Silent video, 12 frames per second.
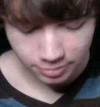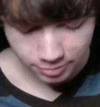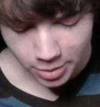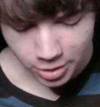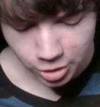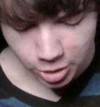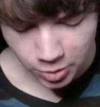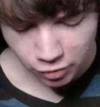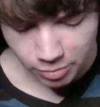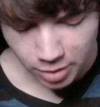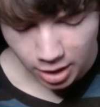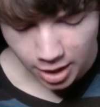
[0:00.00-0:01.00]
What made you switch
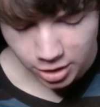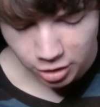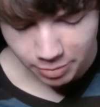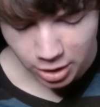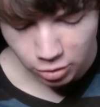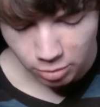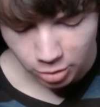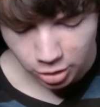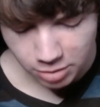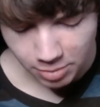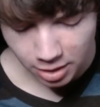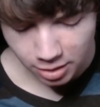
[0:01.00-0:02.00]
from being a Hanzo main to a
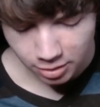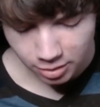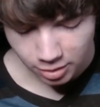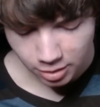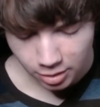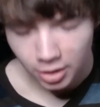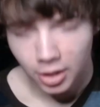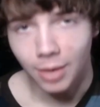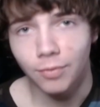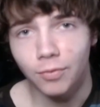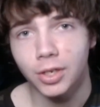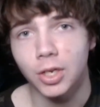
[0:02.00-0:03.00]
Mercy main?
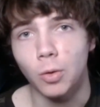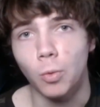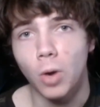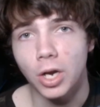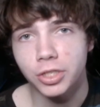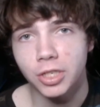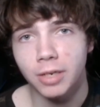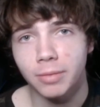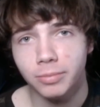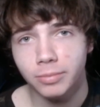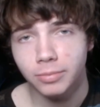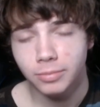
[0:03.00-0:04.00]
I'm fucking washed
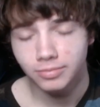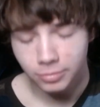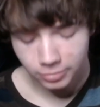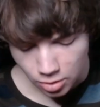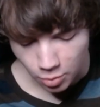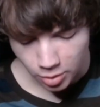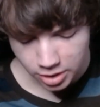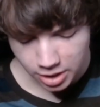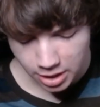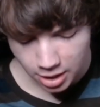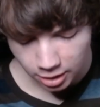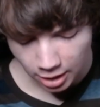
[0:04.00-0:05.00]
up. Are we gonna
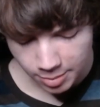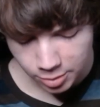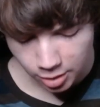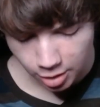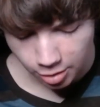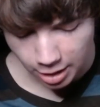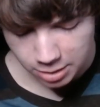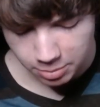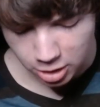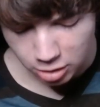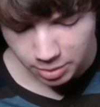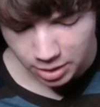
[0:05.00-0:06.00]
see any collabs with other
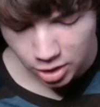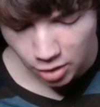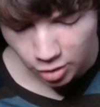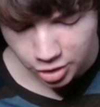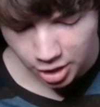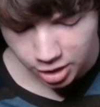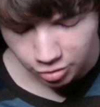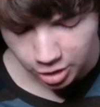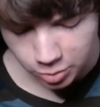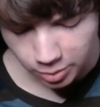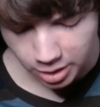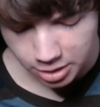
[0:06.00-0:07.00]
Xbox or PC Overwatch content
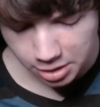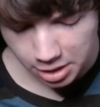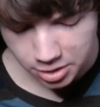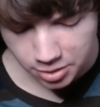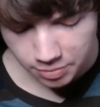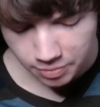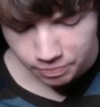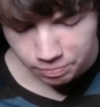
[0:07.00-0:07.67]
creators one of these days?